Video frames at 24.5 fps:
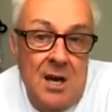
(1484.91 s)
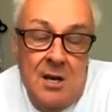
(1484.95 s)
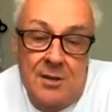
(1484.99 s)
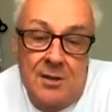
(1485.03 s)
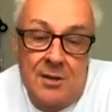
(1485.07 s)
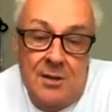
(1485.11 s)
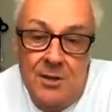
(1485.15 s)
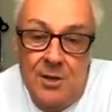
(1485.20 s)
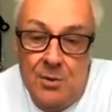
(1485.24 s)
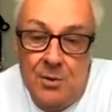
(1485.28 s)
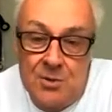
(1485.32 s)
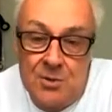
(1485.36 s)

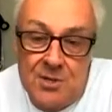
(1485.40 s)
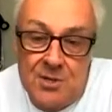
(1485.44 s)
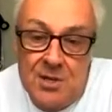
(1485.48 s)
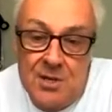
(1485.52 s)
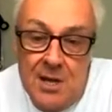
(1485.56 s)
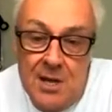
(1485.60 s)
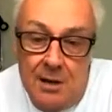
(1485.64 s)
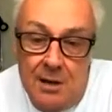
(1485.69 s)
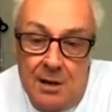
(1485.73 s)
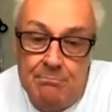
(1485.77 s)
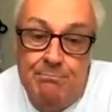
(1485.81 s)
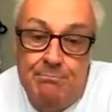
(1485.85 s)
use the
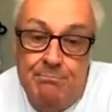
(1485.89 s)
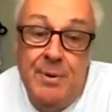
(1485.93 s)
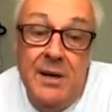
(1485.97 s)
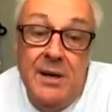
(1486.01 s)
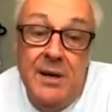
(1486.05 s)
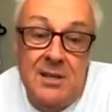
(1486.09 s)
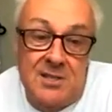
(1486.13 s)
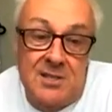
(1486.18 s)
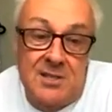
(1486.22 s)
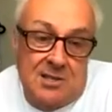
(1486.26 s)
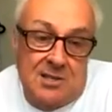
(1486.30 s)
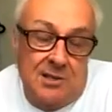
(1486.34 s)

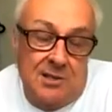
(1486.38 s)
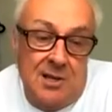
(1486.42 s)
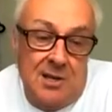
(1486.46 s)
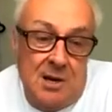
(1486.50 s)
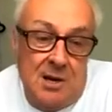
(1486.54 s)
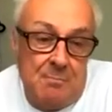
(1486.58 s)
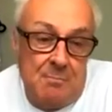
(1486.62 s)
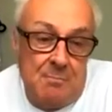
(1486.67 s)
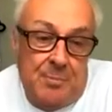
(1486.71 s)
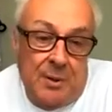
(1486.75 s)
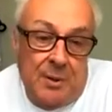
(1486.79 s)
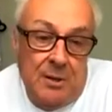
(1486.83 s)
biggest
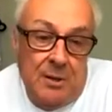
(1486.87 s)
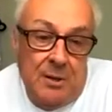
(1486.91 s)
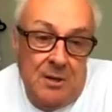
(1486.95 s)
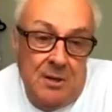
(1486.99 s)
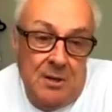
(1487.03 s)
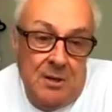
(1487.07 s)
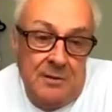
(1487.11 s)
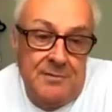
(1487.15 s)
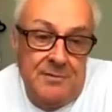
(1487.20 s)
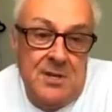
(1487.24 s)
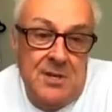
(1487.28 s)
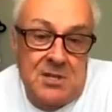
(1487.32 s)
lump
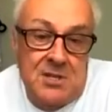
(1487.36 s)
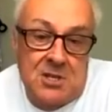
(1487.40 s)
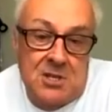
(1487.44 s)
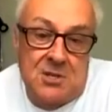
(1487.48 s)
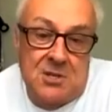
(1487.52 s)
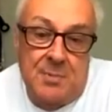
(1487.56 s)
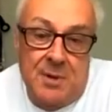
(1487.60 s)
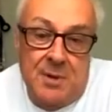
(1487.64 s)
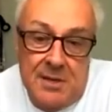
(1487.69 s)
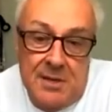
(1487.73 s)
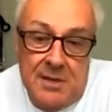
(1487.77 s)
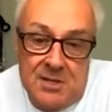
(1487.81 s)
of disk
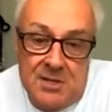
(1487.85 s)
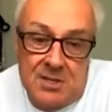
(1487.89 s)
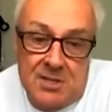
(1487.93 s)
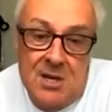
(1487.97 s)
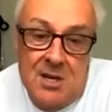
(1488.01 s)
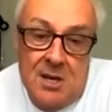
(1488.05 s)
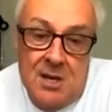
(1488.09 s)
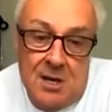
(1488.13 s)
space.